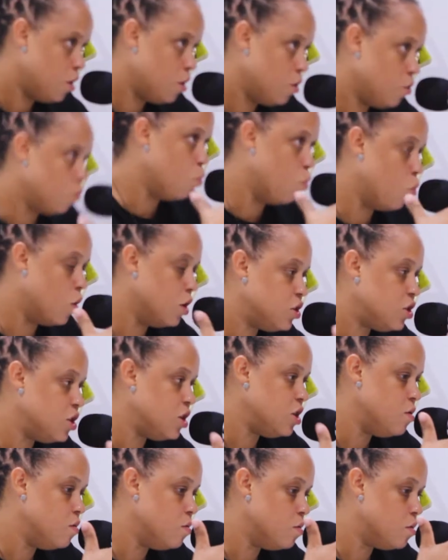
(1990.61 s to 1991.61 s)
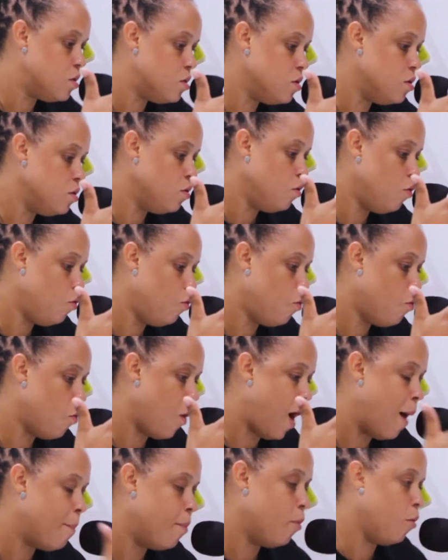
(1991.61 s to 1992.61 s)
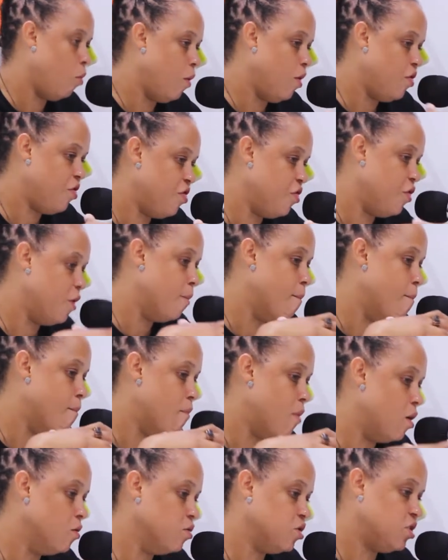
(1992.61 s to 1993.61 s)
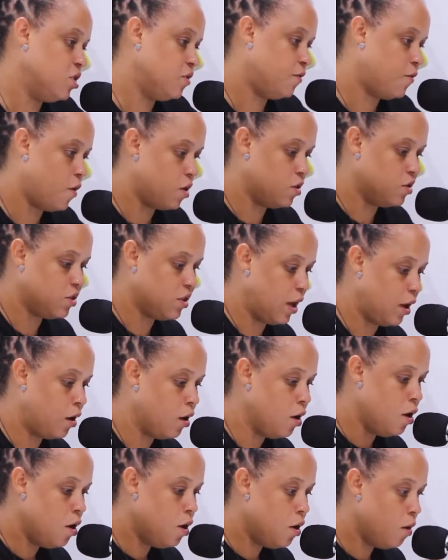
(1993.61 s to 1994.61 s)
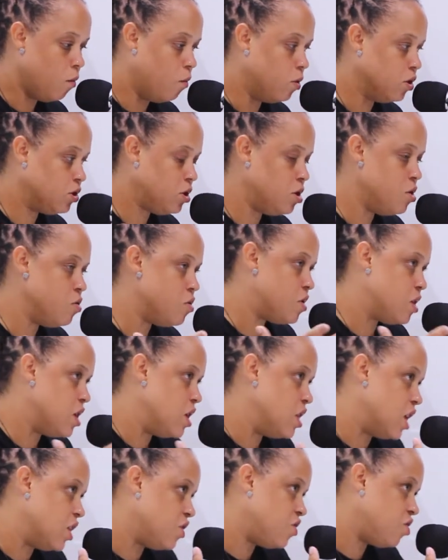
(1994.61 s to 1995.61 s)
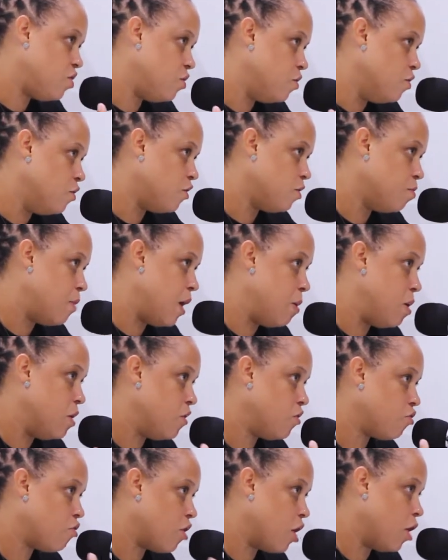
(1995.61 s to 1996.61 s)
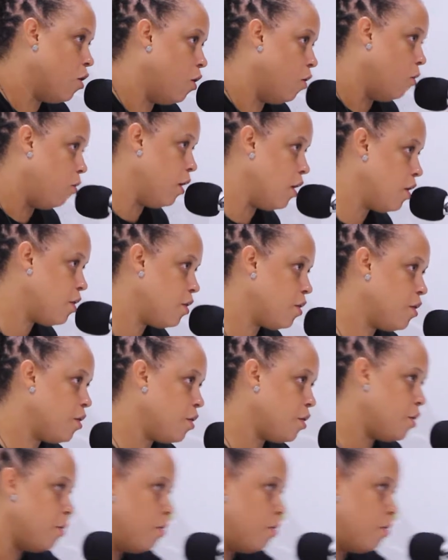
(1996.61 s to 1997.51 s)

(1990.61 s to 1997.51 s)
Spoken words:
What do you grapple with the most as far as like, what do you see that students maybe struggle with the